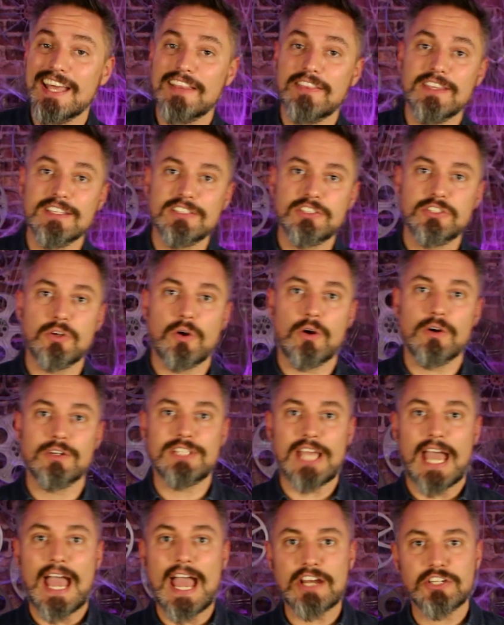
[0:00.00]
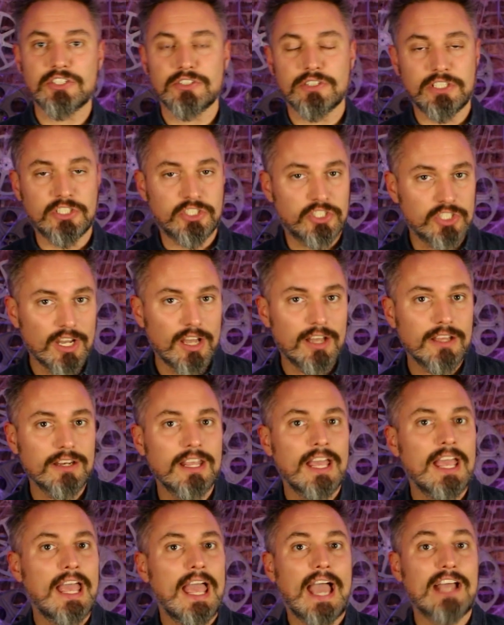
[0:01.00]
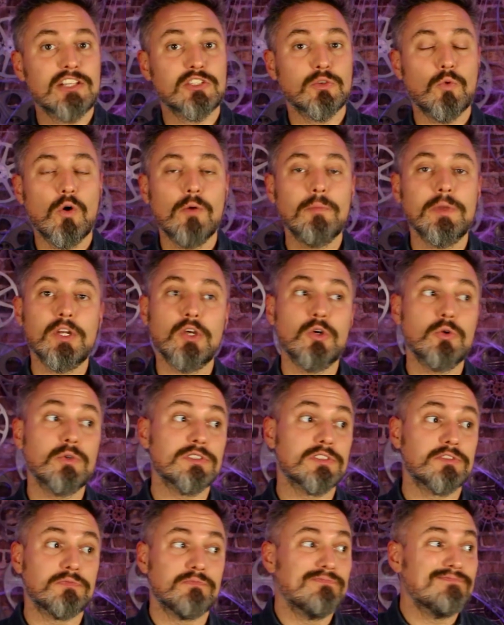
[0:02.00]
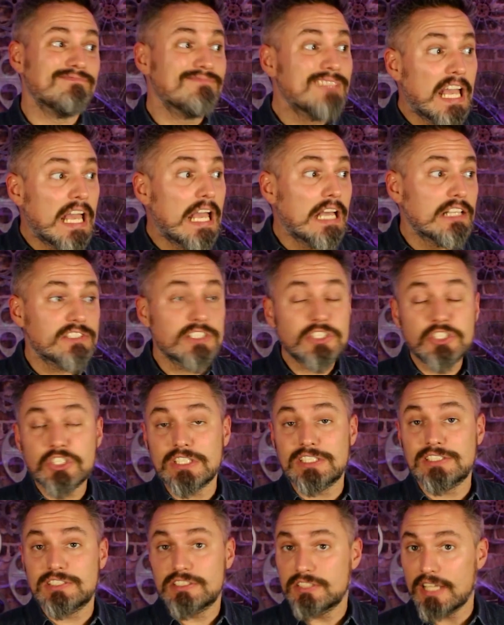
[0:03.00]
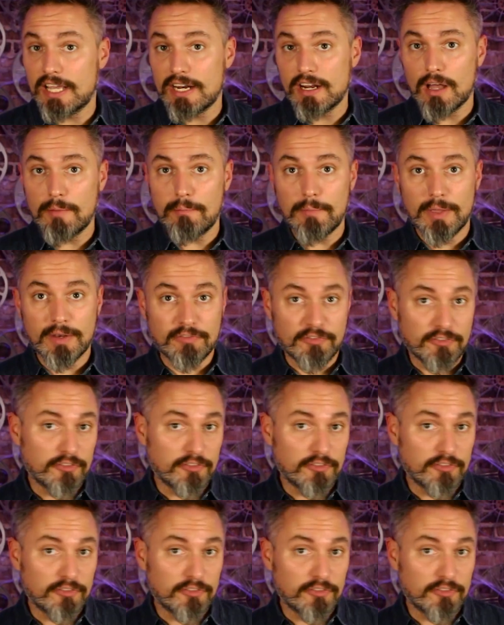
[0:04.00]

This stars Ashley Judd as a woman who is essentially set up and